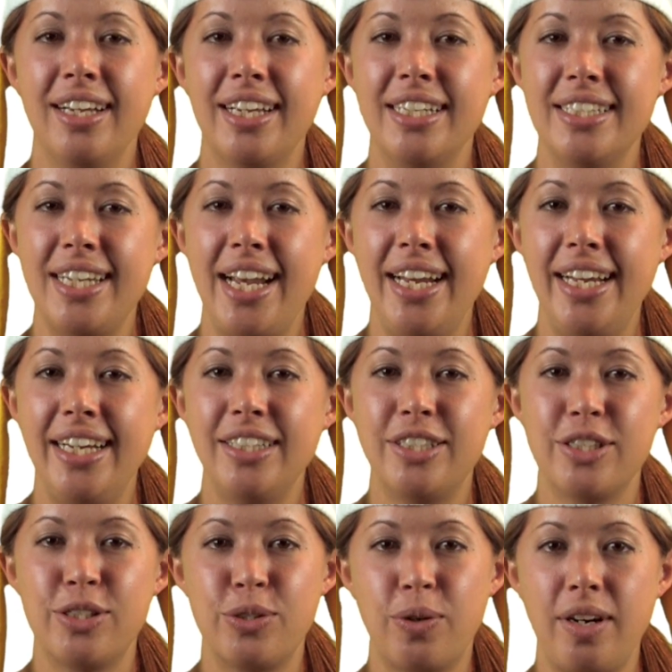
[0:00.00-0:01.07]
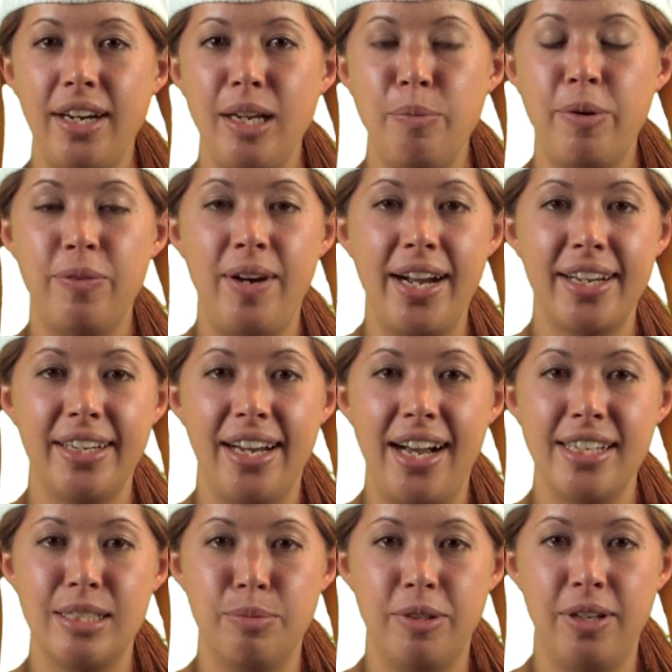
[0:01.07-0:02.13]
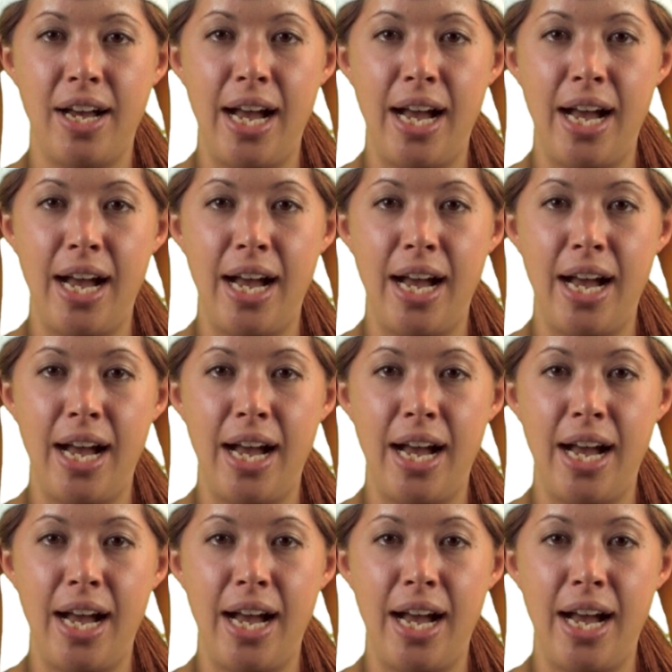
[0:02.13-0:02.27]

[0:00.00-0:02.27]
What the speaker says: containing distorted but recognizable